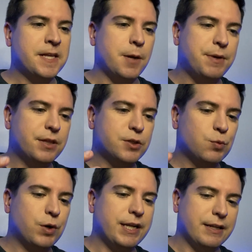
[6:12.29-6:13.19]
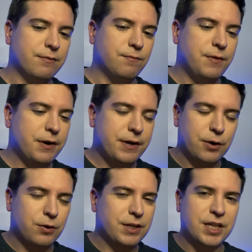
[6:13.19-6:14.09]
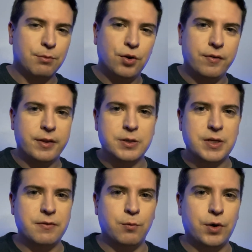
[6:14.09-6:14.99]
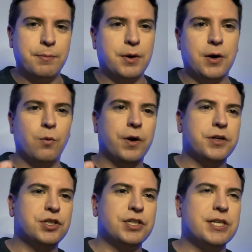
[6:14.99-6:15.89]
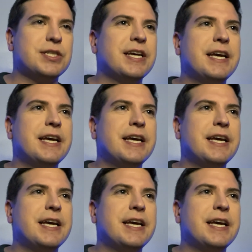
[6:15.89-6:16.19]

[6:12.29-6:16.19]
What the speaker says: I mean, there's one very early in the movie, there's even one part where it's just,